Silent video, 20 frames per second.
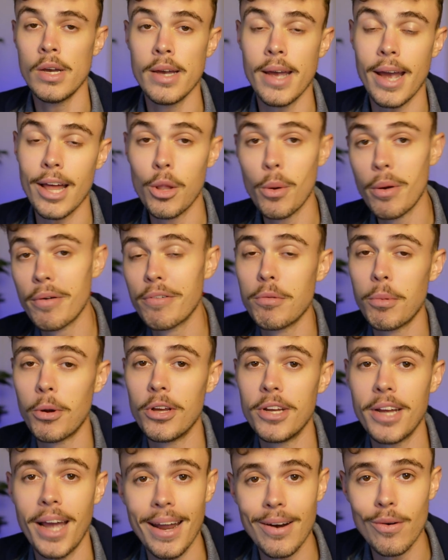Hello
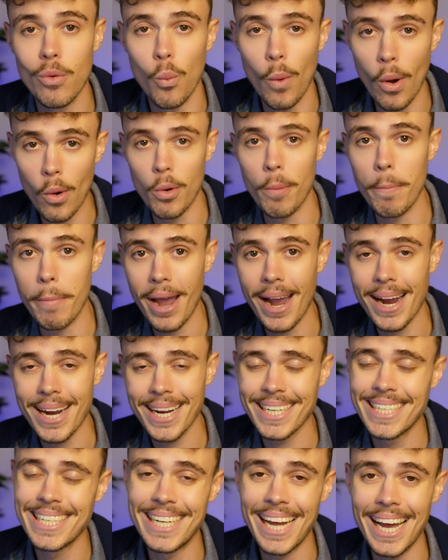everybody and welcome
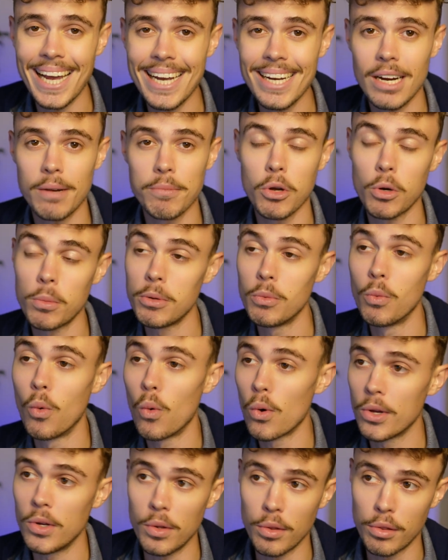back. Today I'm going to be
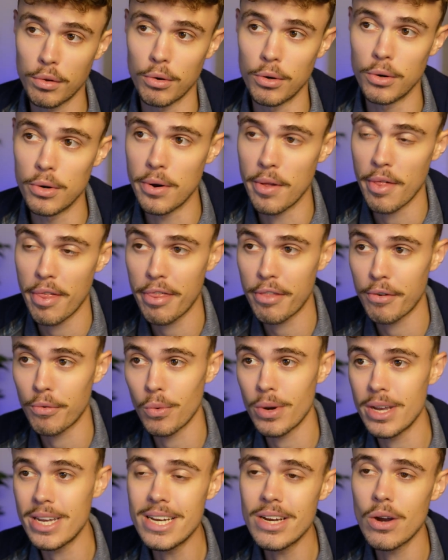walking you through
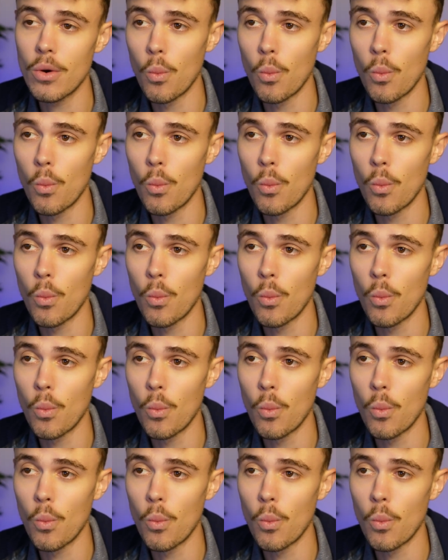3